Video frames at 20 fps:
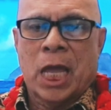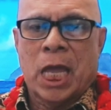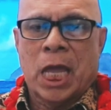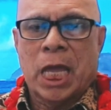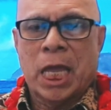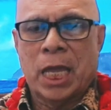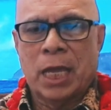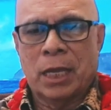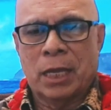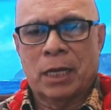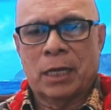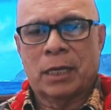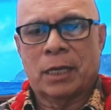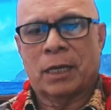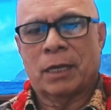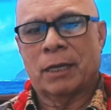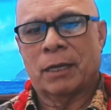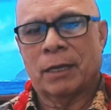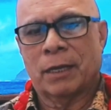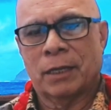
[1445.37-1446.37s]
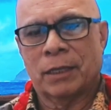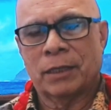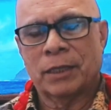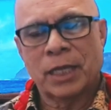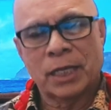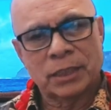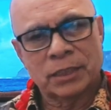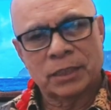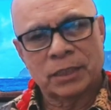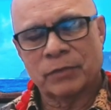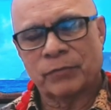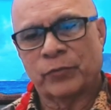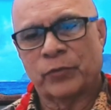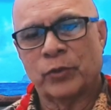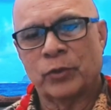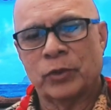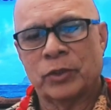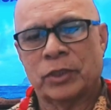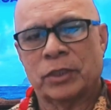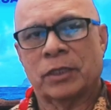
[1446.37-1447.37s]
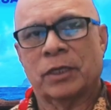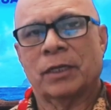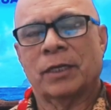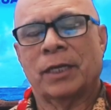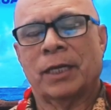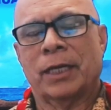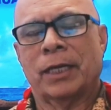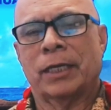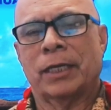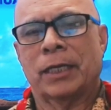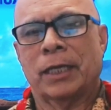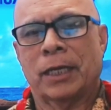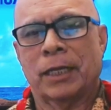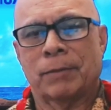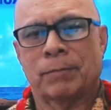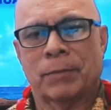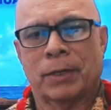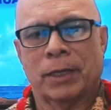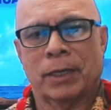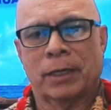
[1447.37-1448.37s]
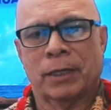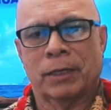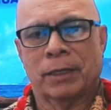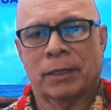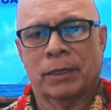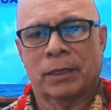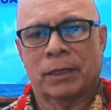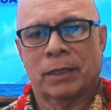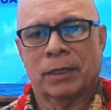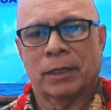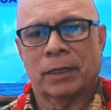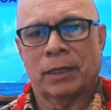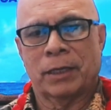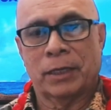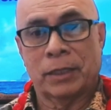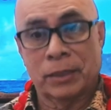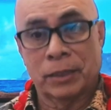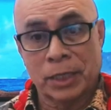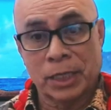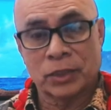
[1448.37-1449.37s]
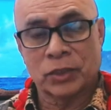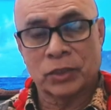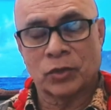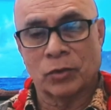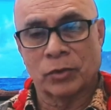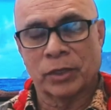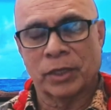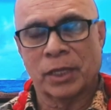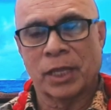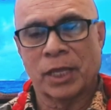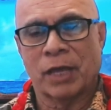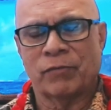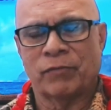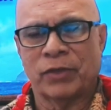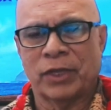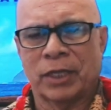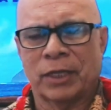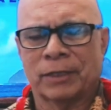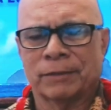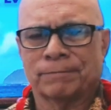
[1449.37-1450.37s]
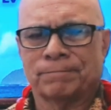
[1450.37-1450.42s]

And that's the first line in that song, in that V.